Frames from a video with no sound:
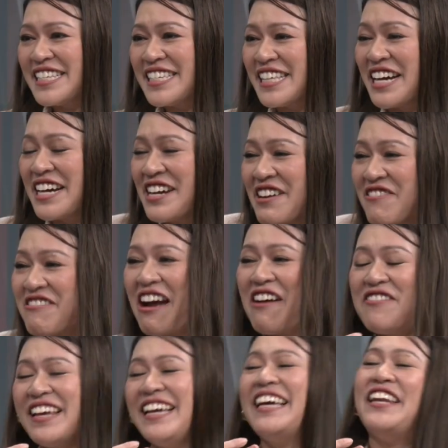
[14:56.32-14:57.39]
It's the
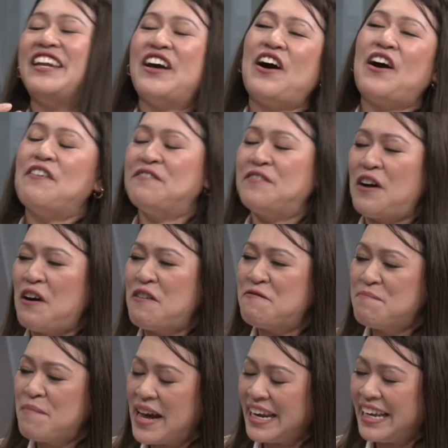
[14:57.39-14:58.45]
crowding in of
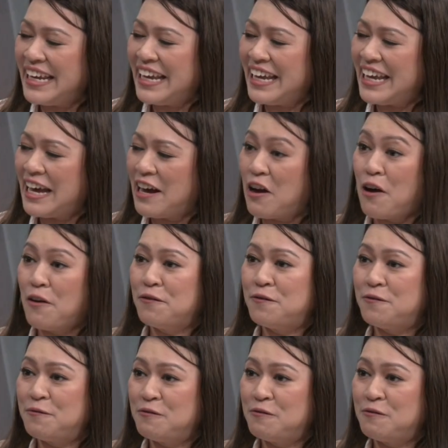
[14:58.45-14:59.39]
money, of